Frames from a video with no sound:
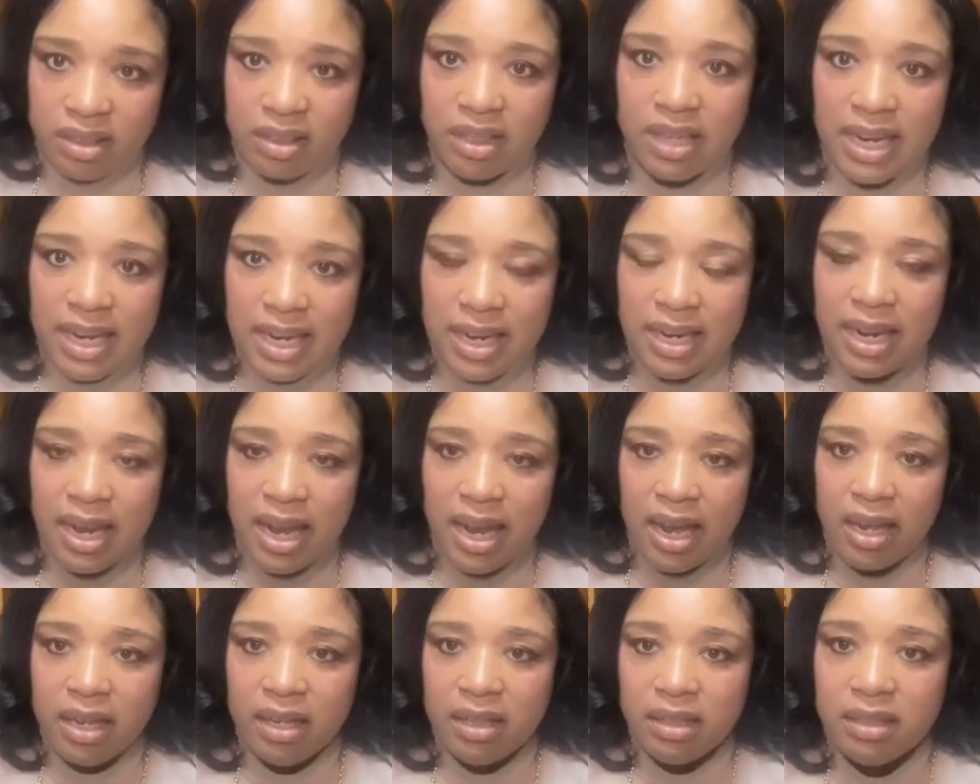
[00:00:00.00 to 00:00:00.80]
in
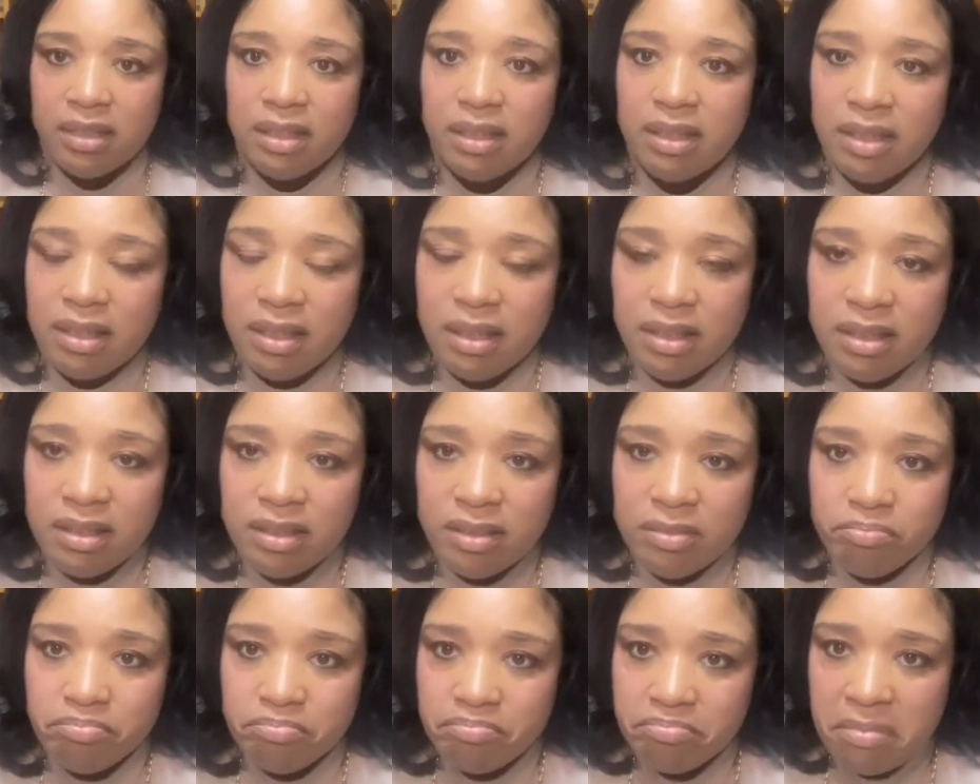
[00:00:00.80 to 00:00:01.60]
that
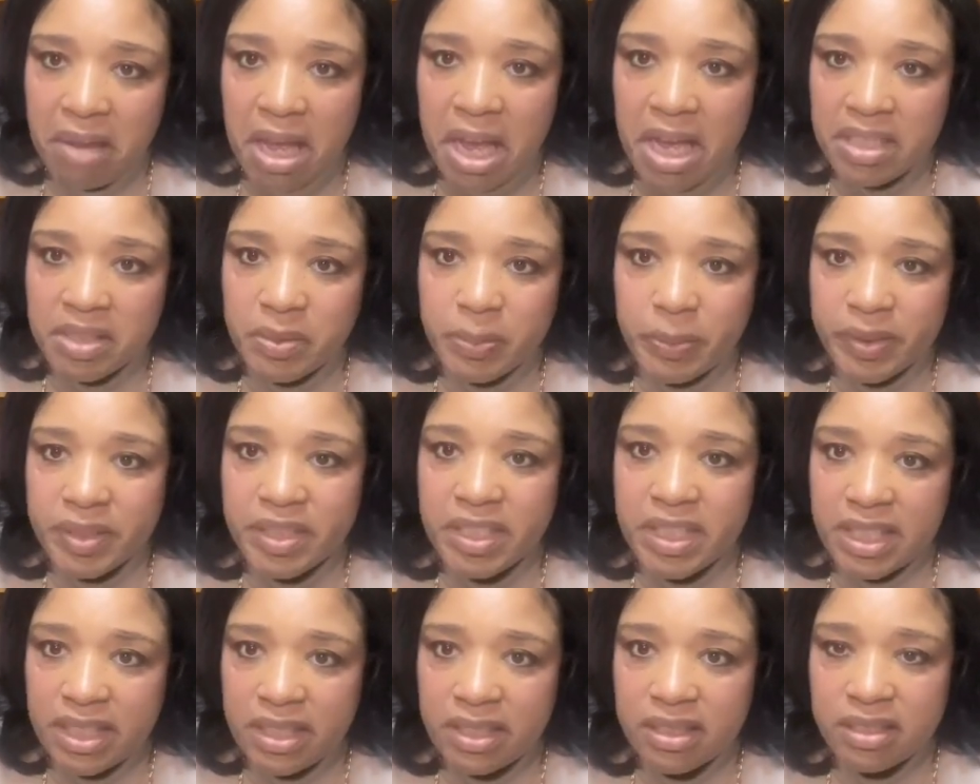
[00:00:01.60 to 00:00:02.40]

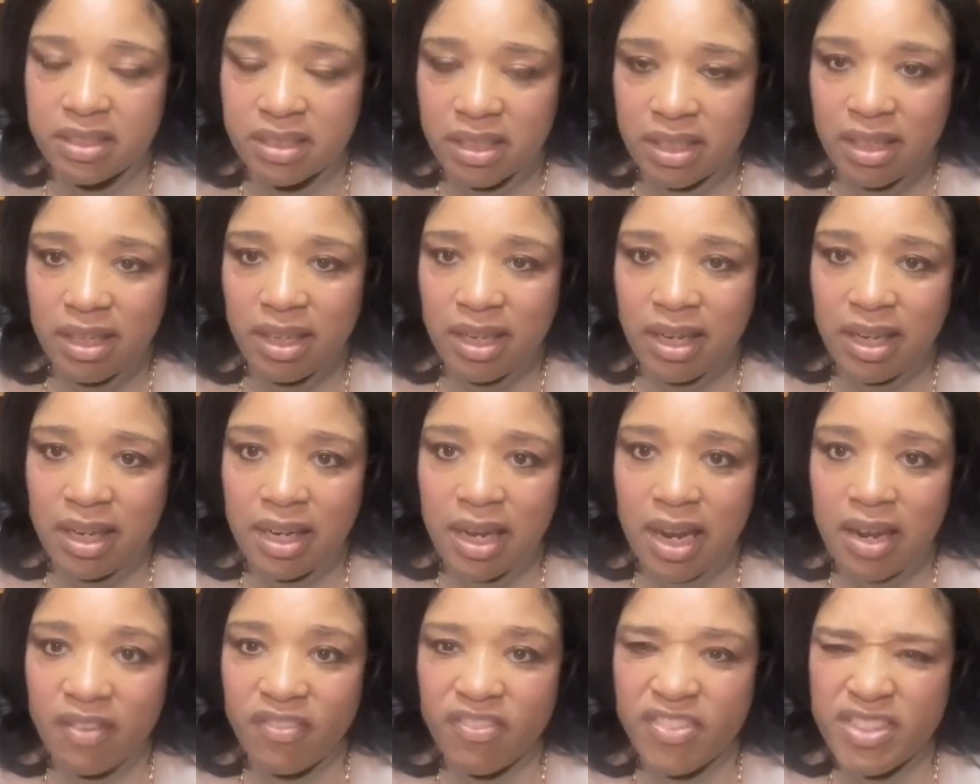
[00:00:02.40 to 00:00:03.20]
expertise, in
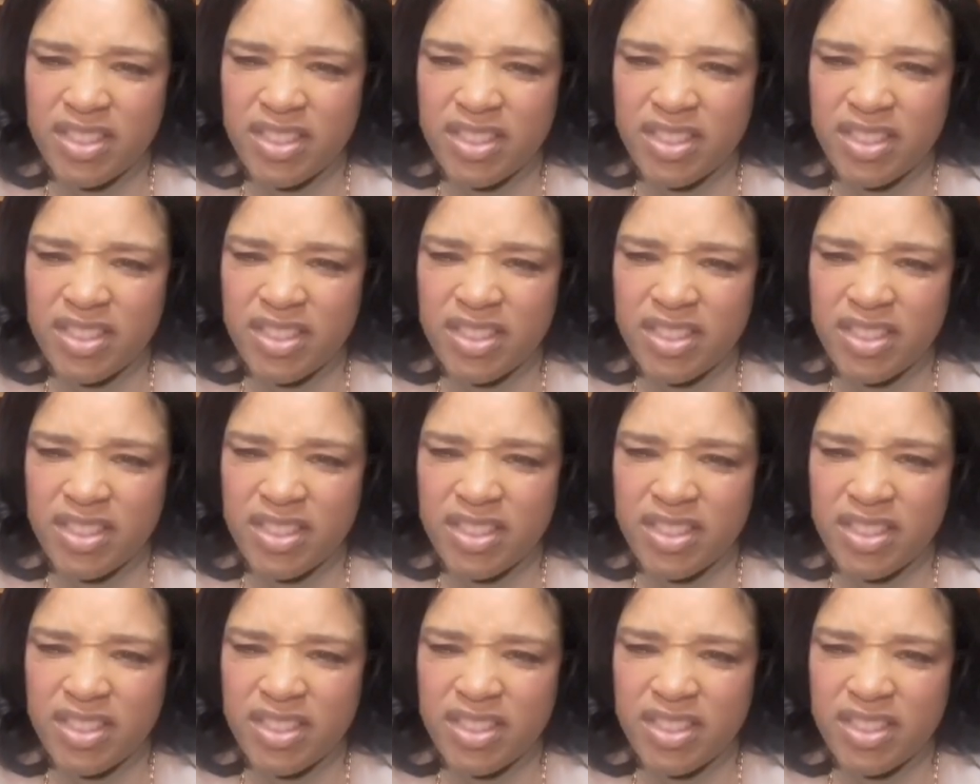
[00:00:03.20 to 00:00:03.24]
that